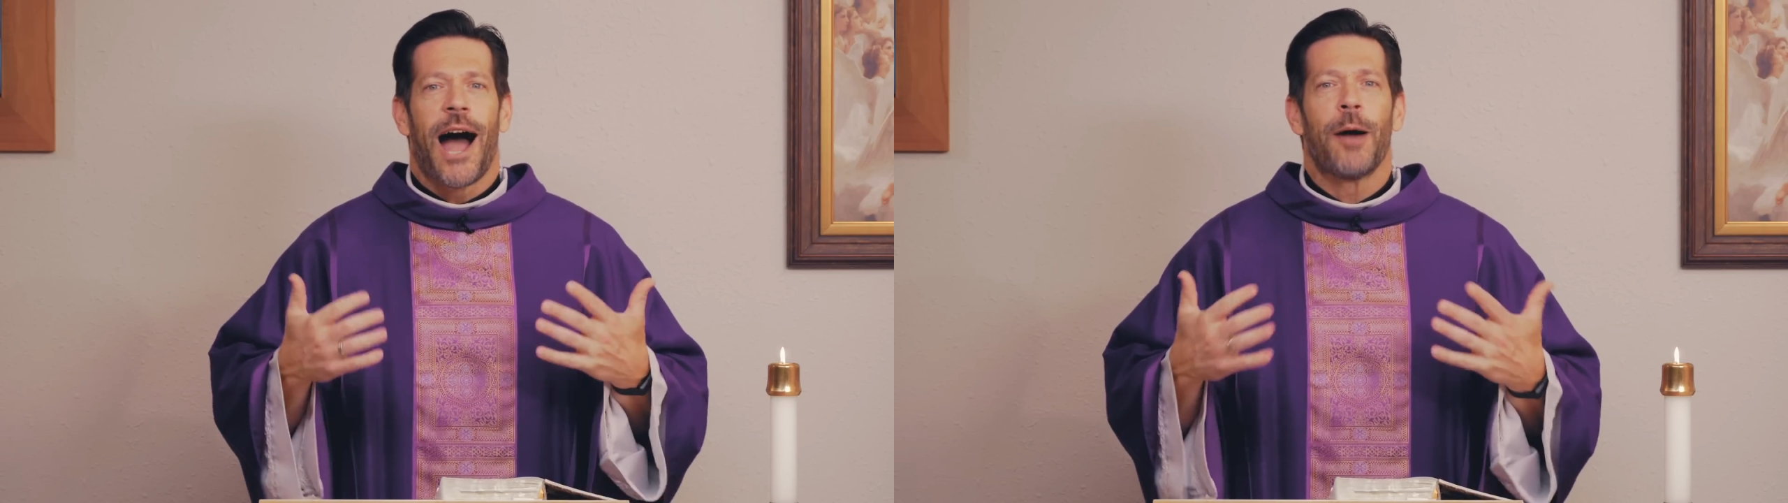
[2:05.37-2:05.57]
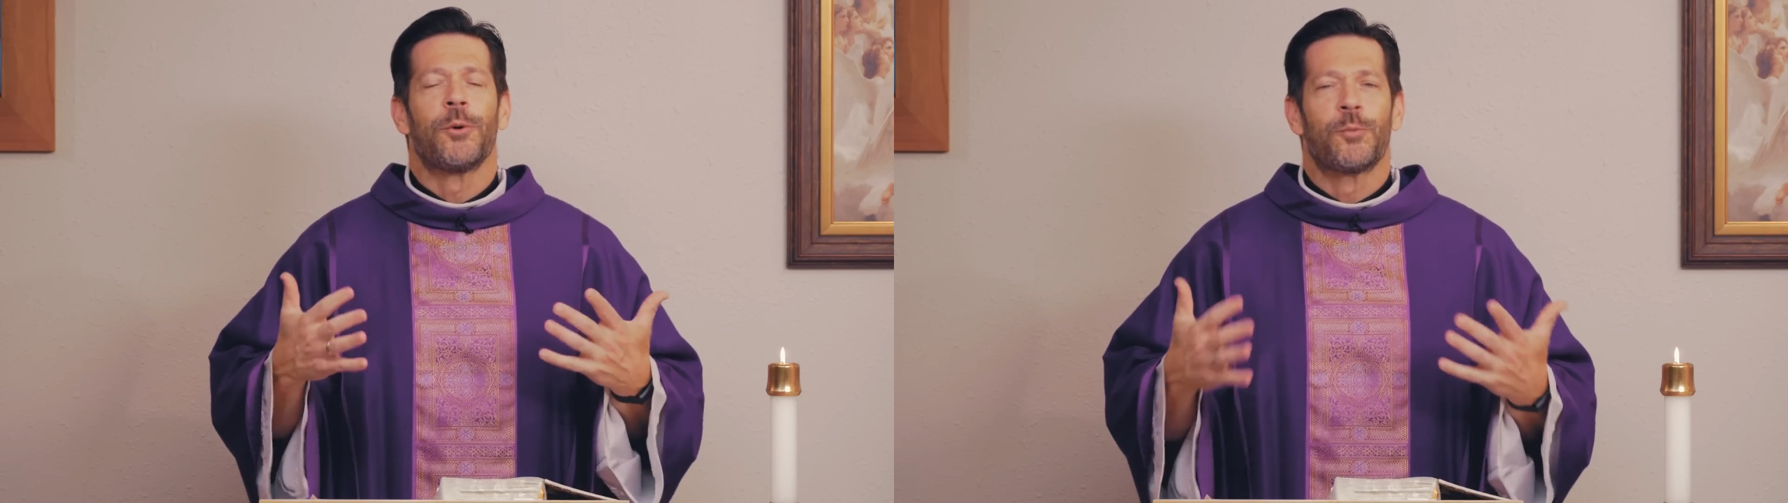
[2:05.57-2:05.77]

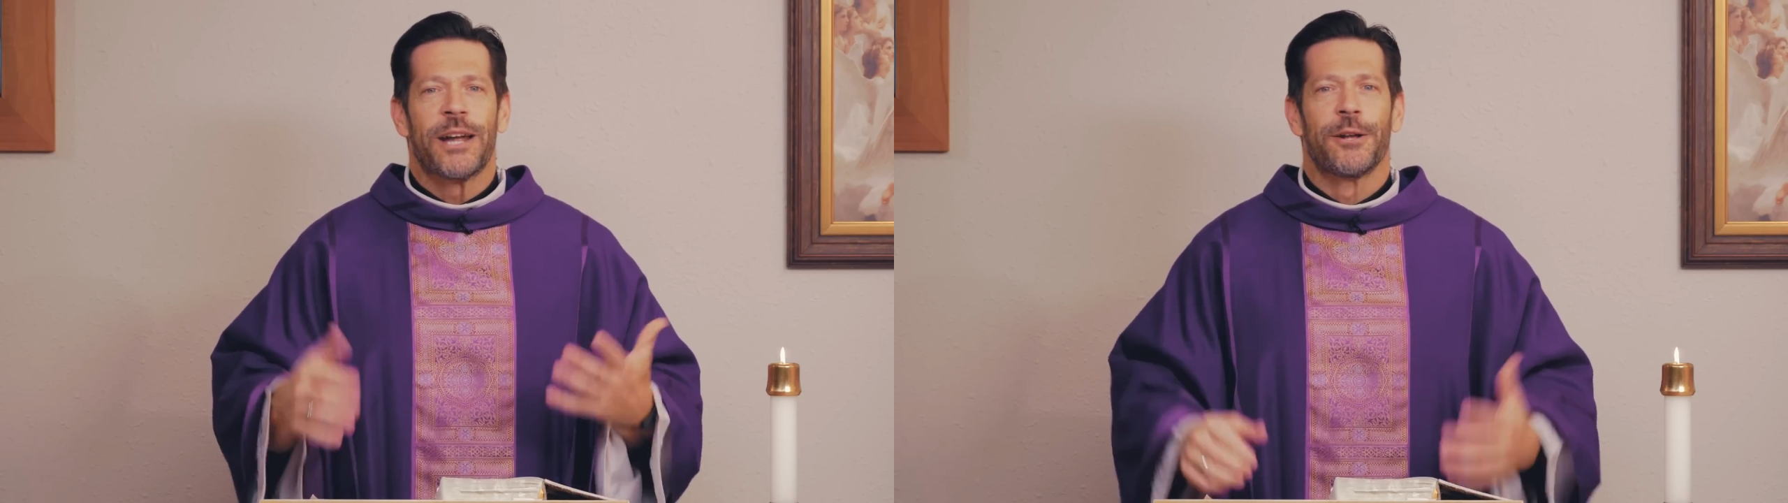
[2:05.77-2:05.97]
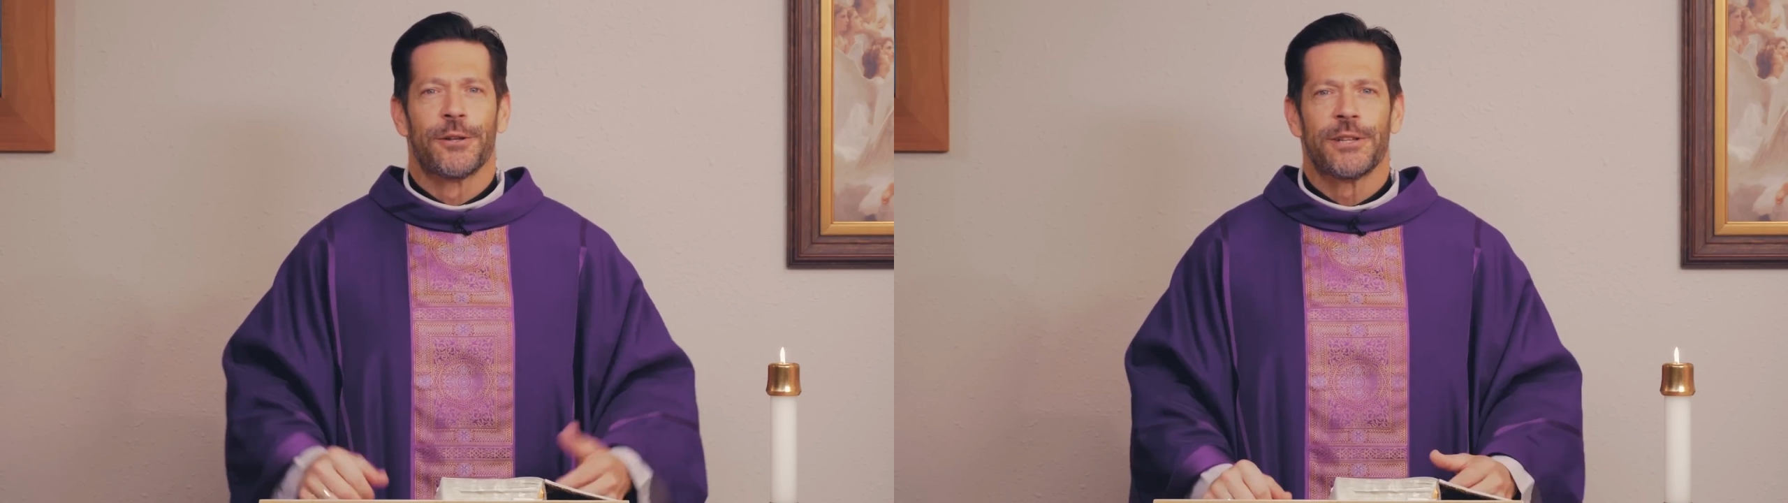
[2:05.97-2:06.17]
I will
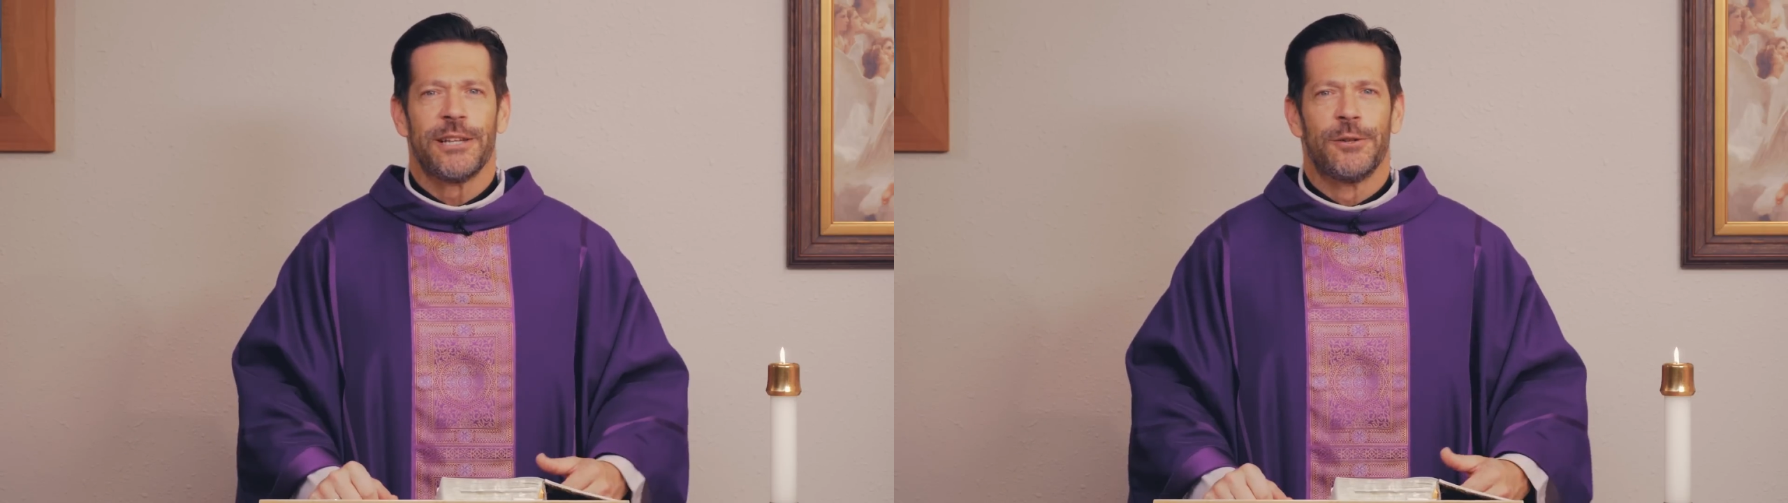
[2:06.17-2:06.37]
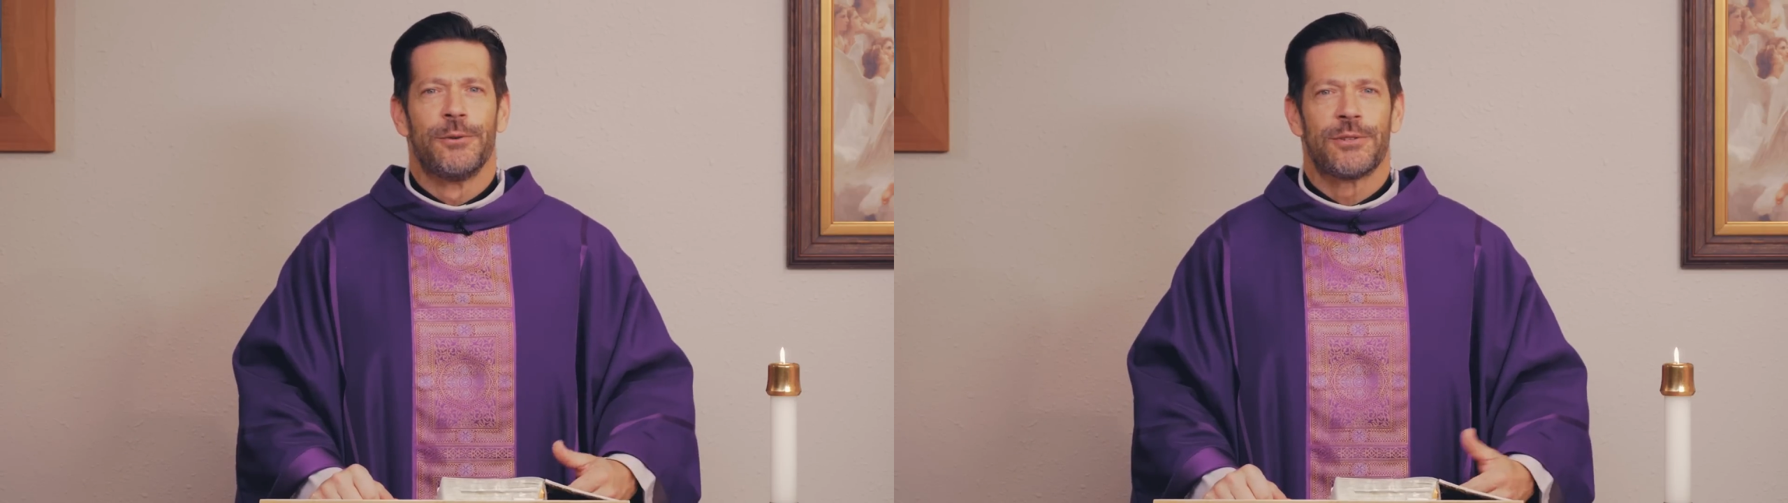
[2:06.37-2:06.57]

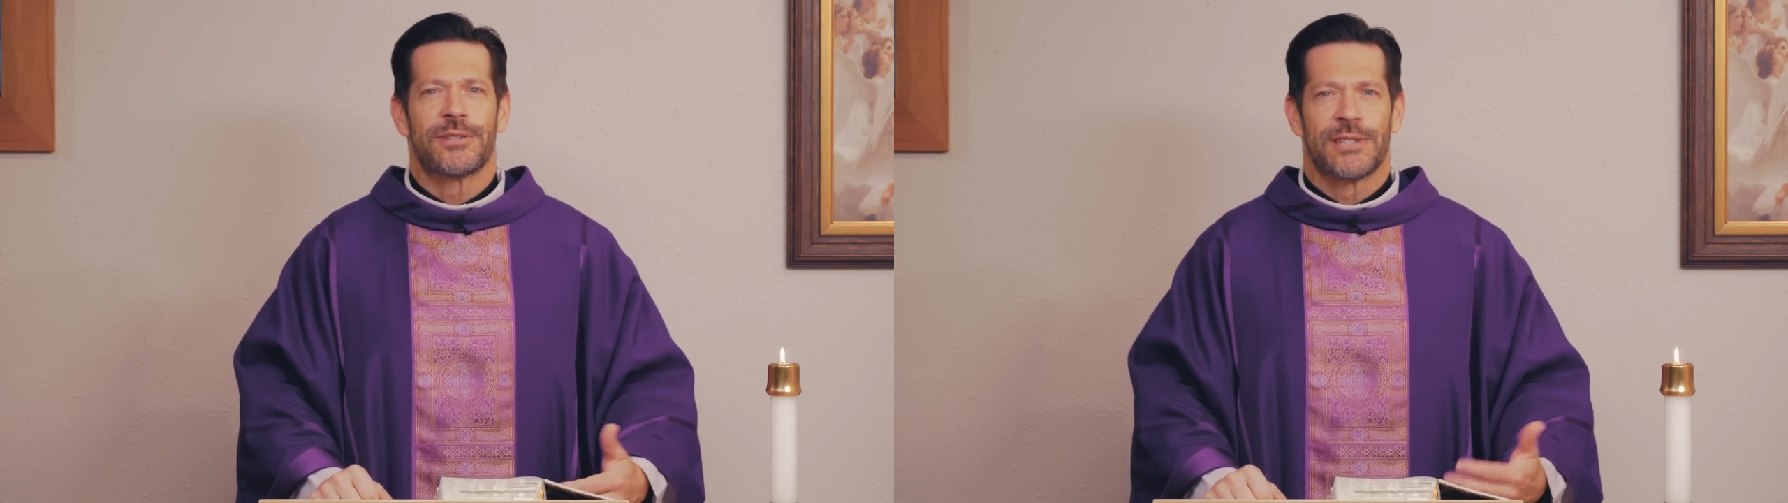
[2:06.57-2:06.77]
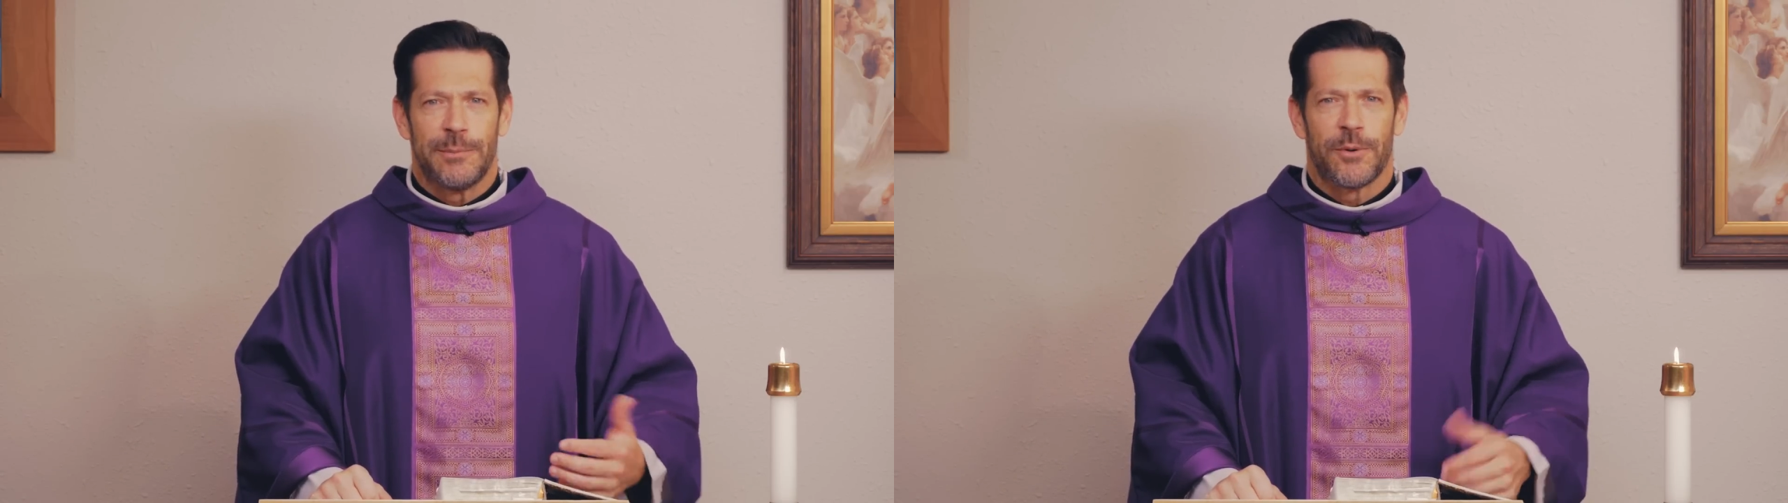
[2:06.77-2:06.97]
regularly lose
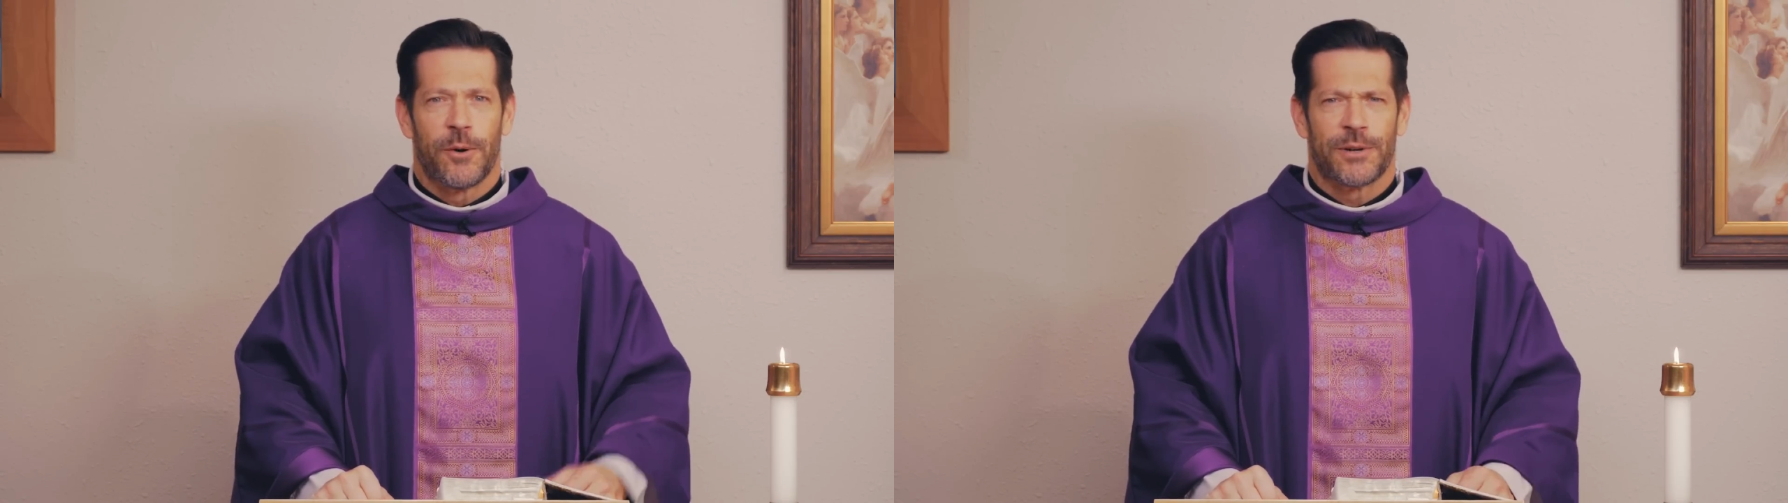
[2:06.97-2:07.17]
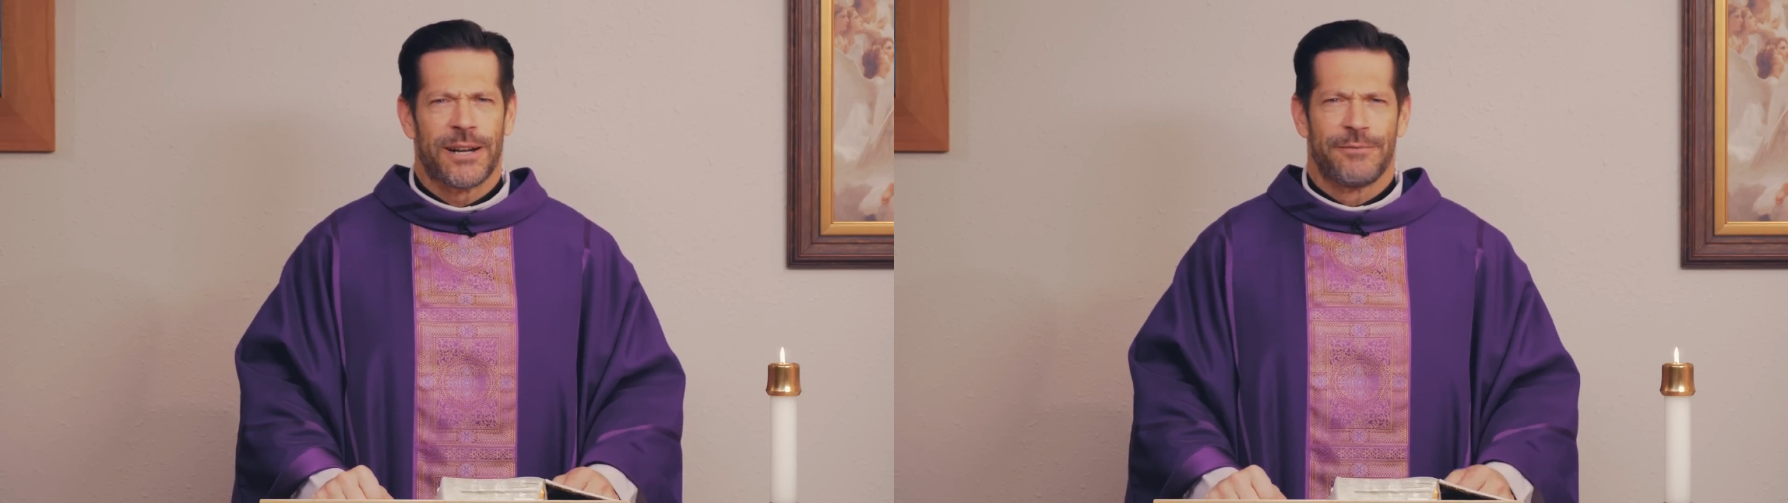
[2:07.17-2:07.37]
sleep over.